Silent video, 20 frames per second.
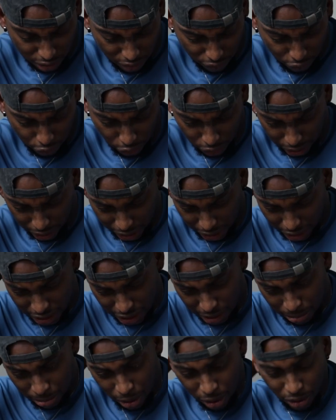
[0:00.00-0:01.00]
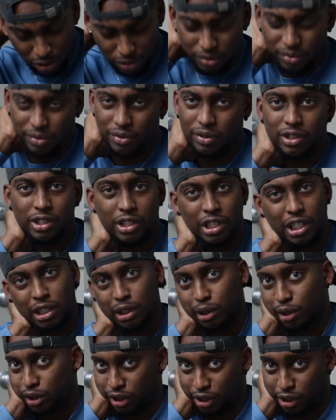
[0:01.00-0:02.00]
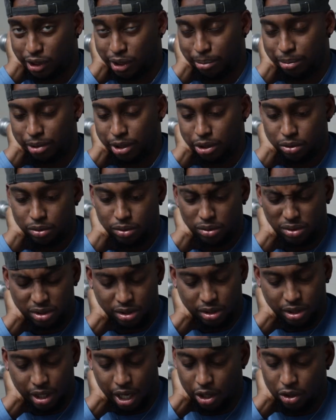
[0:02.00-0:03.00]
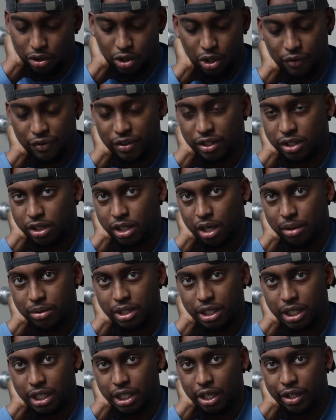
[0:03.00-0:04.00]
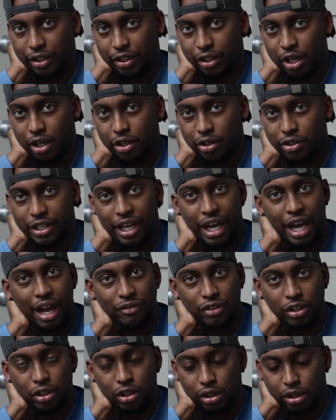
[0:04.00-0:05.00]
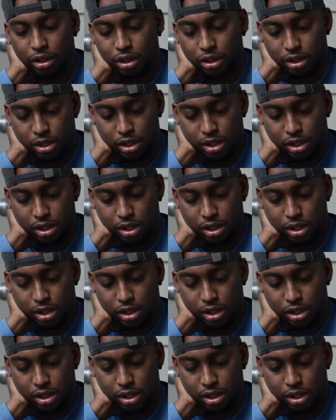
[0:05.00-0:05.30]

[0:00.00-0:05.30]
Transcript: For the SE model, it's the blue. I don't know if it comes in any other colors. I have to look.